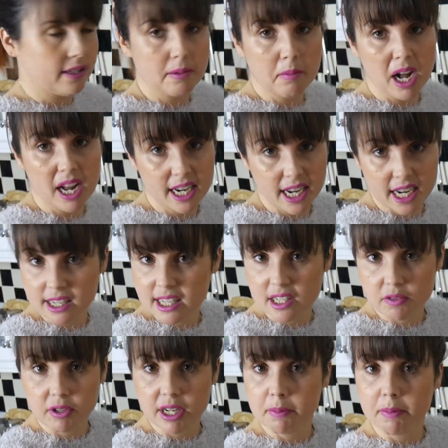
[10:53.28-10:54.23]
some honey. It
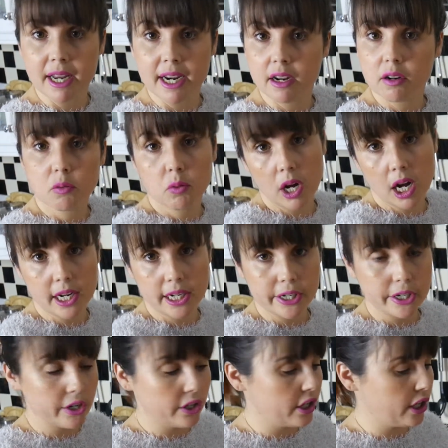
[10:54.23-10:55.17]
doesn't really matter what
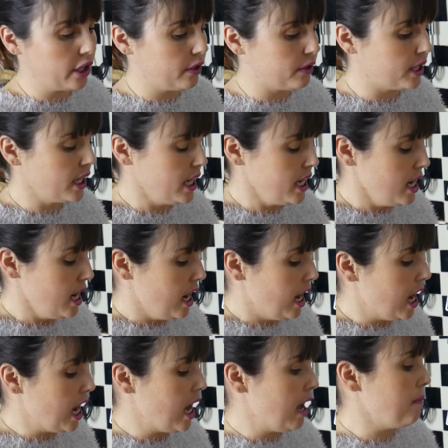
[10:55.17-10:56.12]
honey you use.
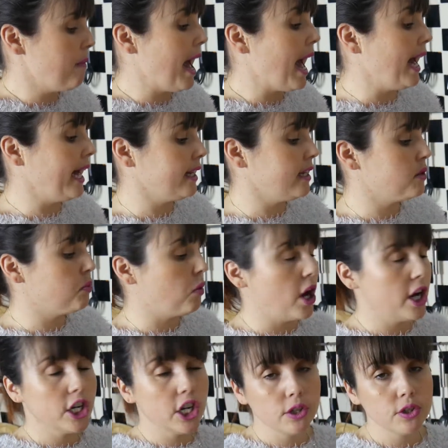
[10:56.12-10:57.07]
And
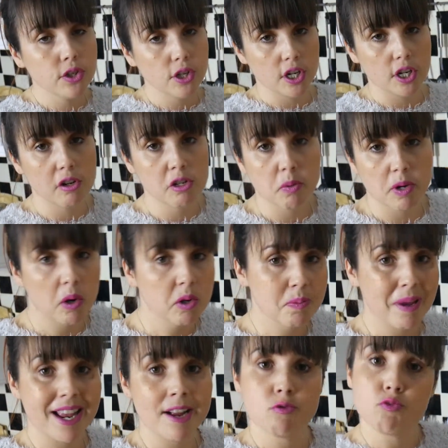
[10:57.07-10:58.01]
what I used to use when I was
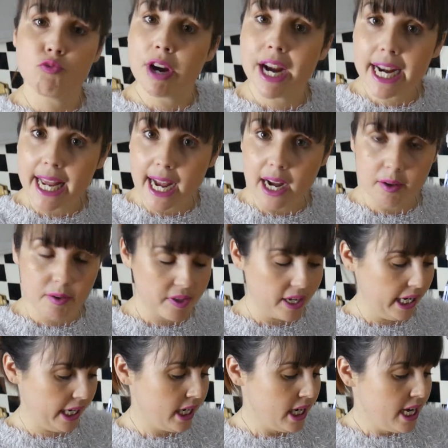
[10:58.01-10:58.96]
being really
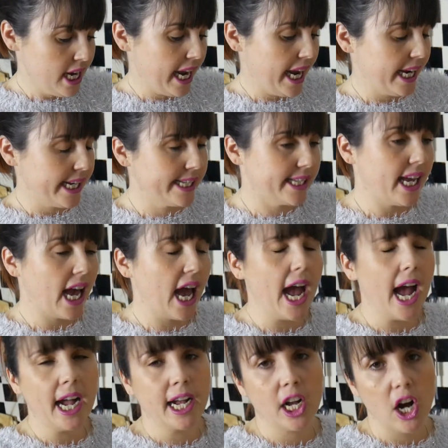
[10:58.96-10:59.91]
healthy is
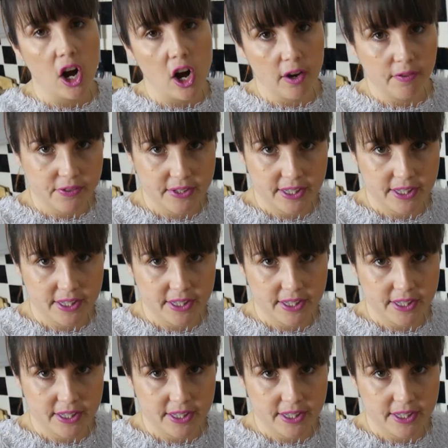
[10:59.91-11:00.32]
agave